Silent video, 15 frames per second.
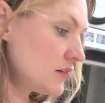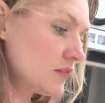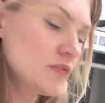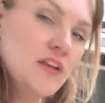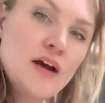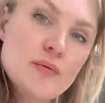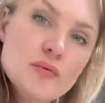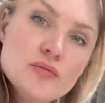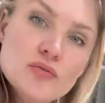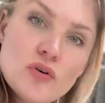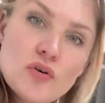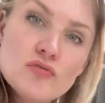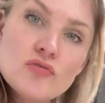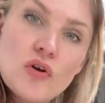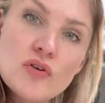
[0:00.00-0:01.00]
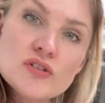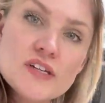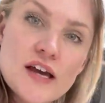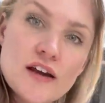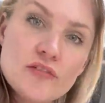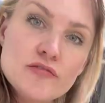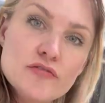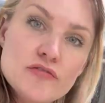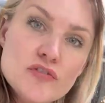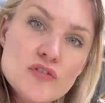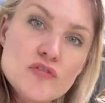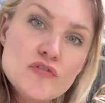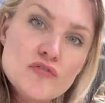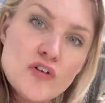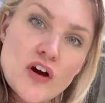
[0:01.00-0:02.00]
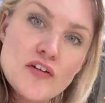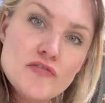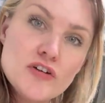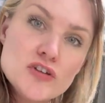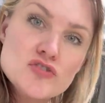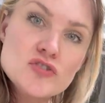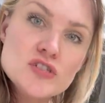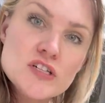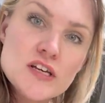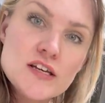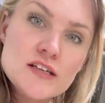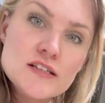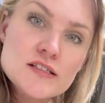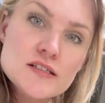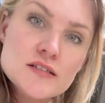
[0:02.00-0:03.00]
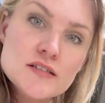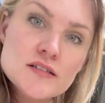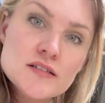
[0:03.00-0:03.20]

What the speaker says: That will not rot down for 500 years.